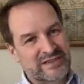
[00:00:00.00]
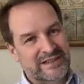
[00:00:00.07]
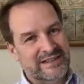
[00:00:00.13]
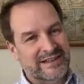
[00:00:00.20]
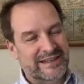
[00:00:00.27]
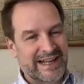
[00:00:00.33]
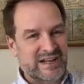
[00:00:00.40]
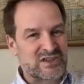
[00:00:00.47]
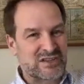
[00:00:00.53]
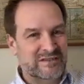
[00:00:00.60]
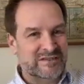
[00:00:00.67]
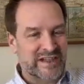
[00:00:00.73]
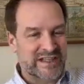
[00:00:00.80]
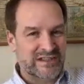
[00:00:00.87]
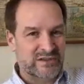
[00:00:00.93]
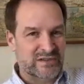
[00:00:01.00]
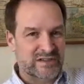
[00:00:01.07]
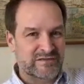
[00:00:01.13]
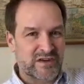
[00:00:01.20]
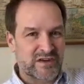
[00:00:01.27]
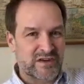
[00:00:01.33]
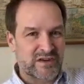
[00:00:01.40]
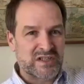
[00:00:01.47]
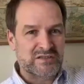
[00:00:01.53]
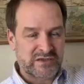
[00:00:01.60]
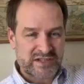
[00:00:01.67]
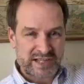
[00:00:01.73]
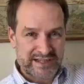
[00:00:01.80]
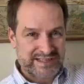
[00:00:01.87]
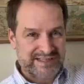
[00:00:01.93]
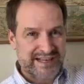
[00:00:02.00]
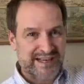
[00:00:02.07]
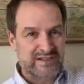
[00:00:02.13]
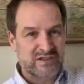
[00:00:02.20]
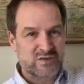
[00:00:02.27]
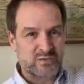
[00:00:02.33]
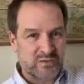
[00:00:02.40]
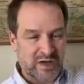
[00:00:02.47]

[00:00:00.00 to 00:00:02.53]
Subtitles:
electric vehicles, photovoltaic cells,